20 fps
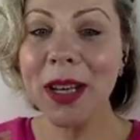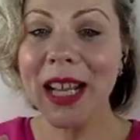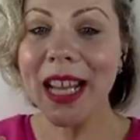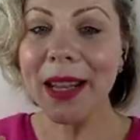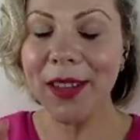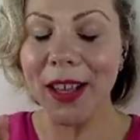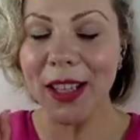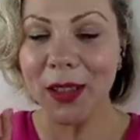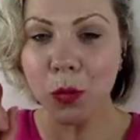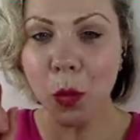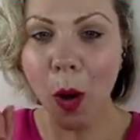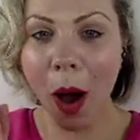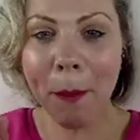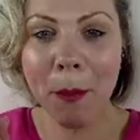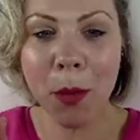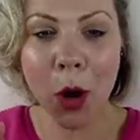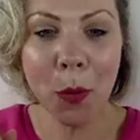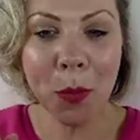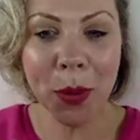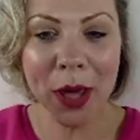believe there's
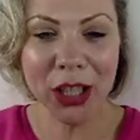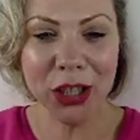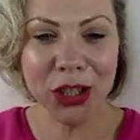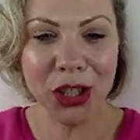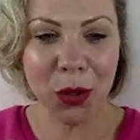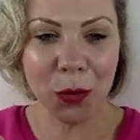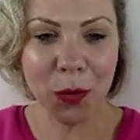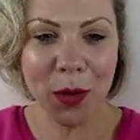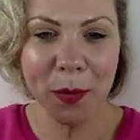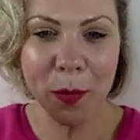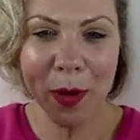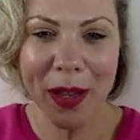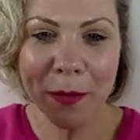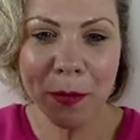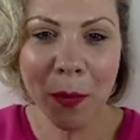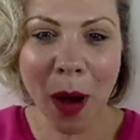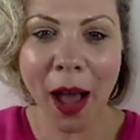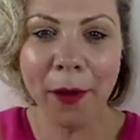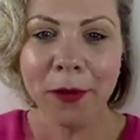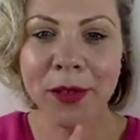one more picture that we
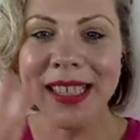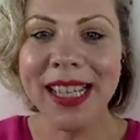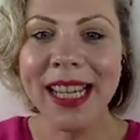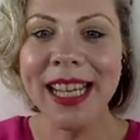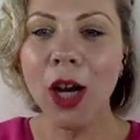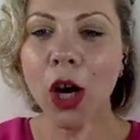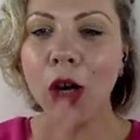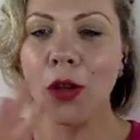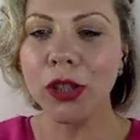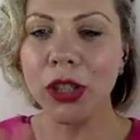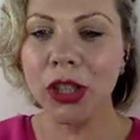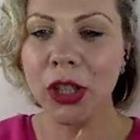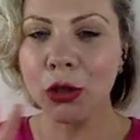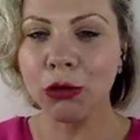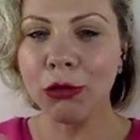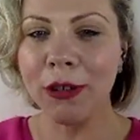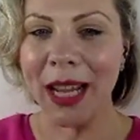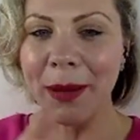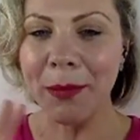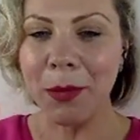might have seen it on the
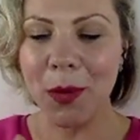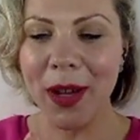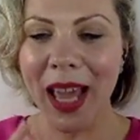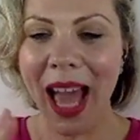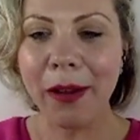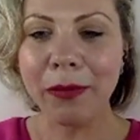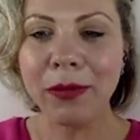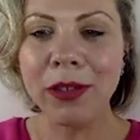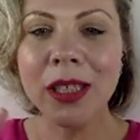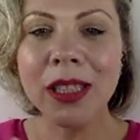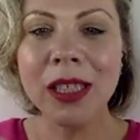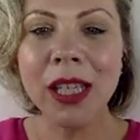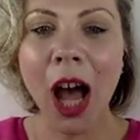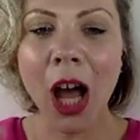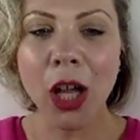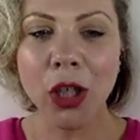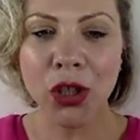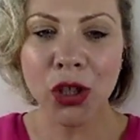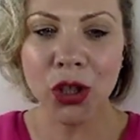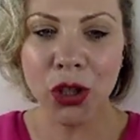screen, but we haven't
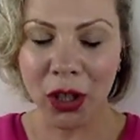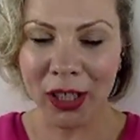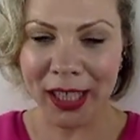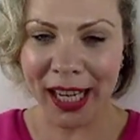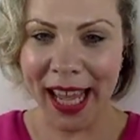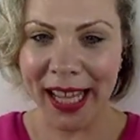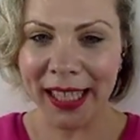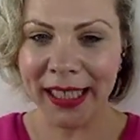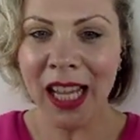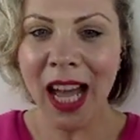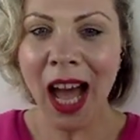touched on it.